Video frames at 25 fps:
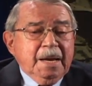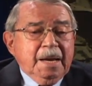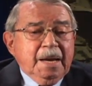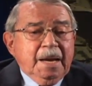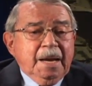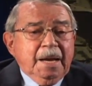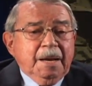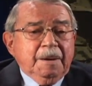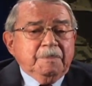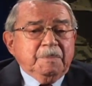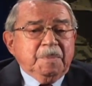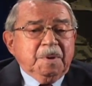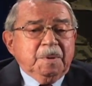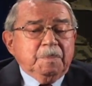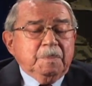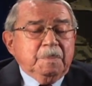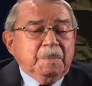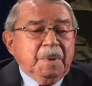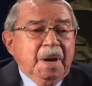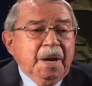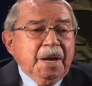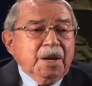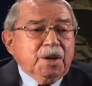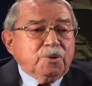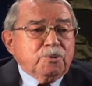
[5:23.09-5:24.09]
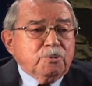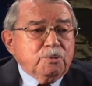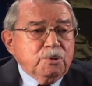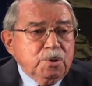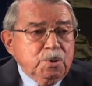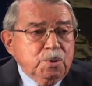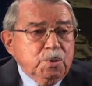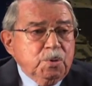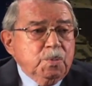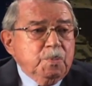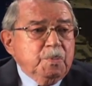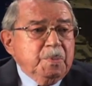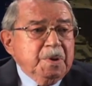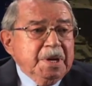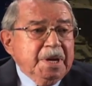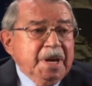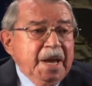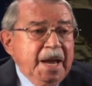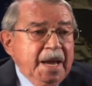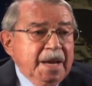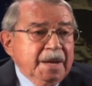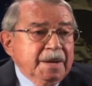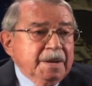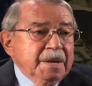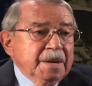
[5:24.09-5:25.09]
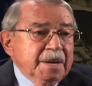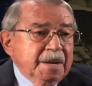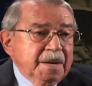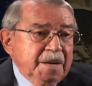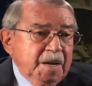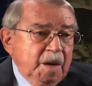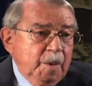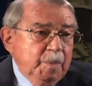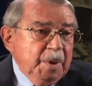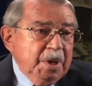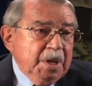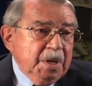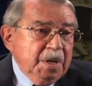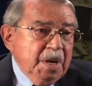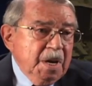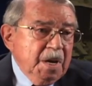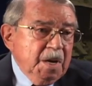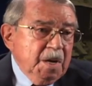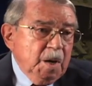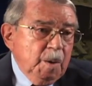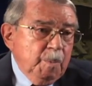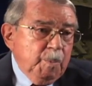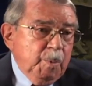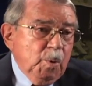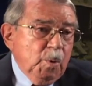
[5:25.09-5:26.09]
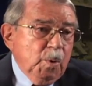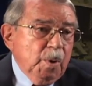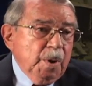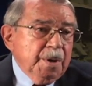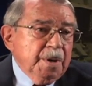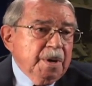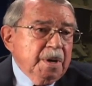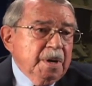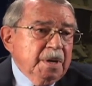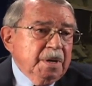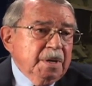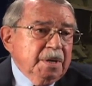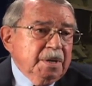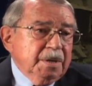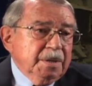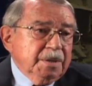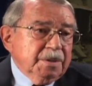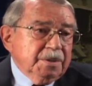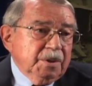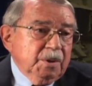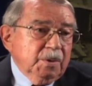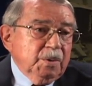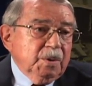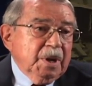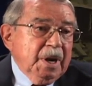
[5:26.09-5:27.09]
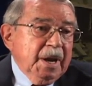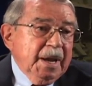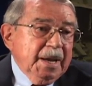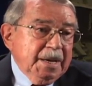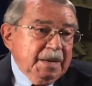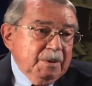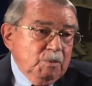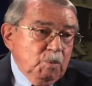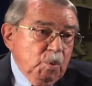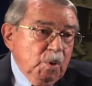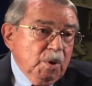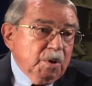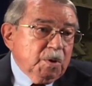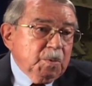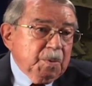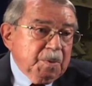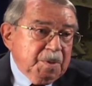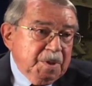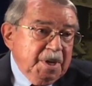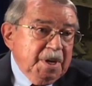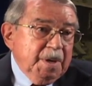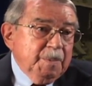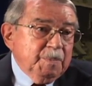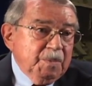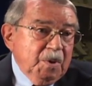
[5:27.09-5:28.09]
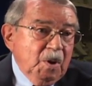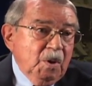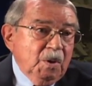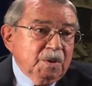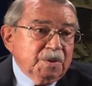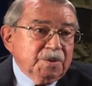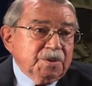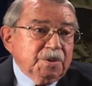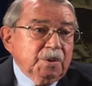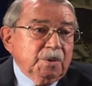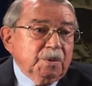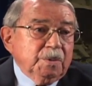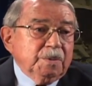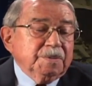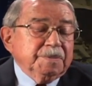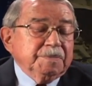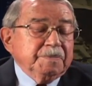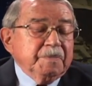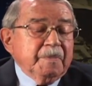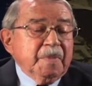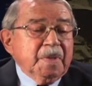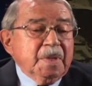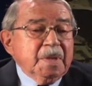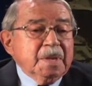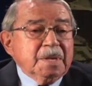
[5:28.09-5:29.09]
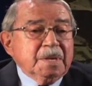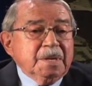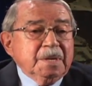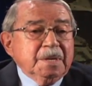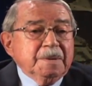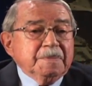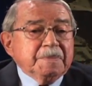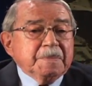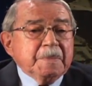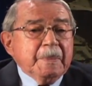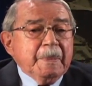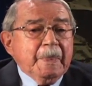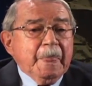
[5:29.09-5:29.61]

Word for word: And but my crew began coming aboard so that I could work with them uh-huh. also. Okay. See.